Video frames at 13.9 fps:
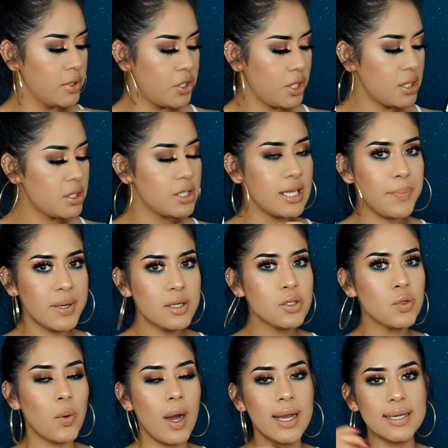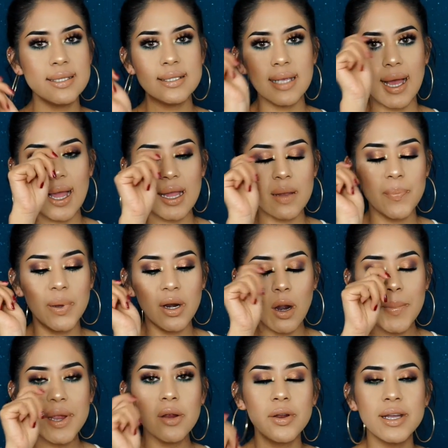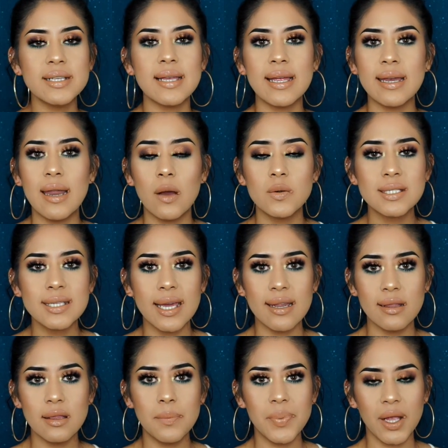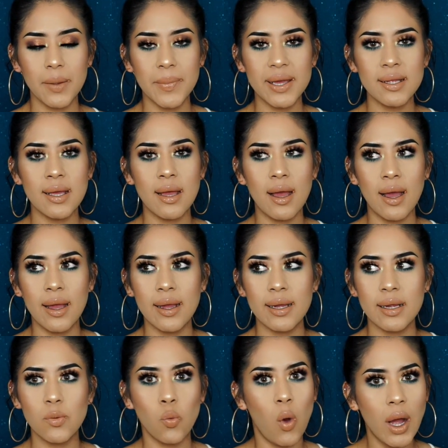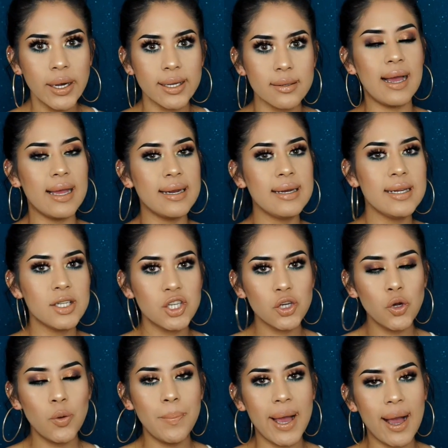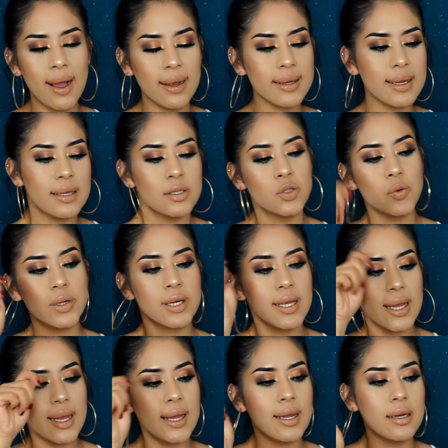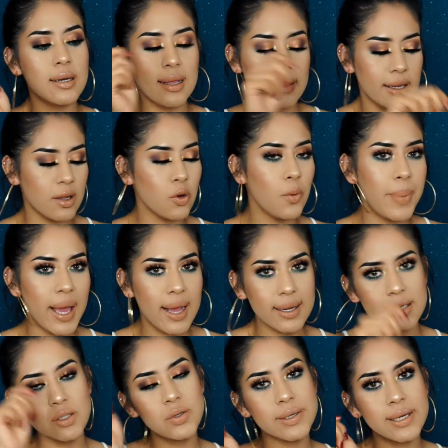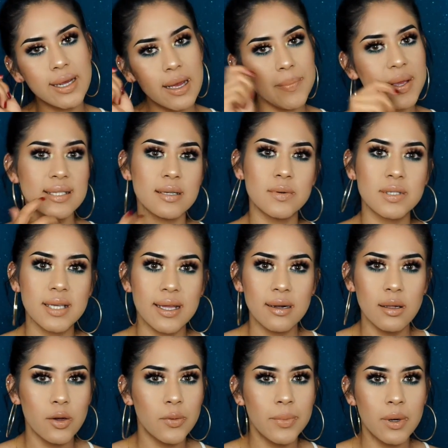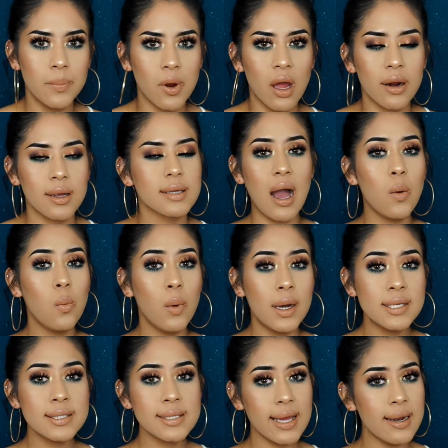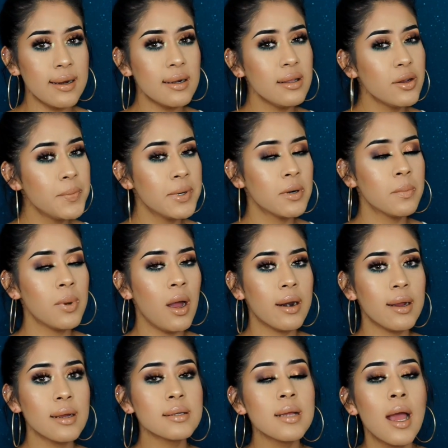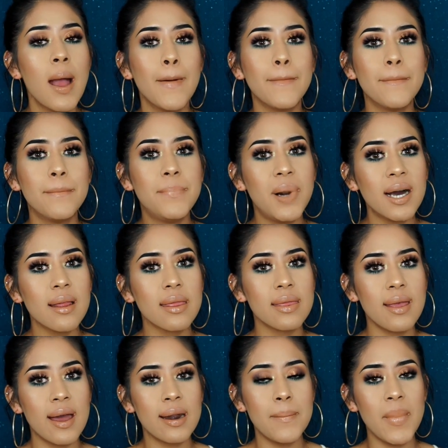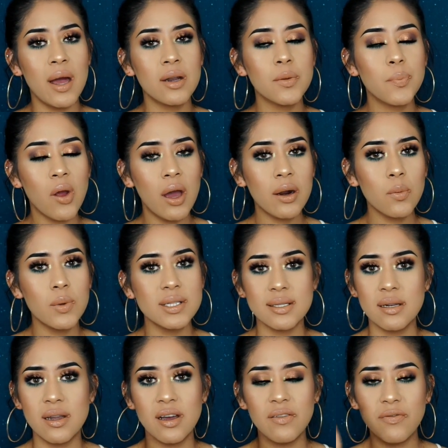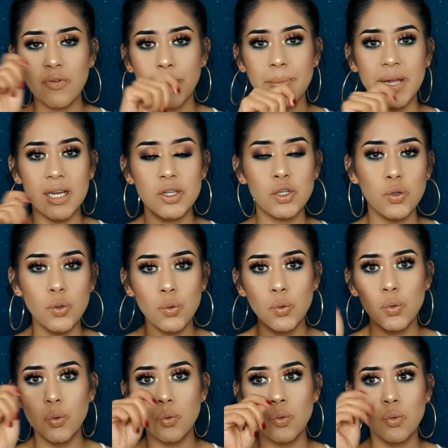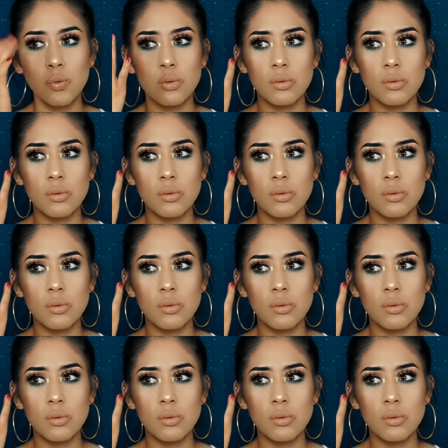just dipping it twice, I put it on my crease and I was getting the pigment I wanted. I didn't need to go back and do it again and like go back and do it again because I was getting a little bit of product. I was getting a little bit of product, but that amount of product was enough for me to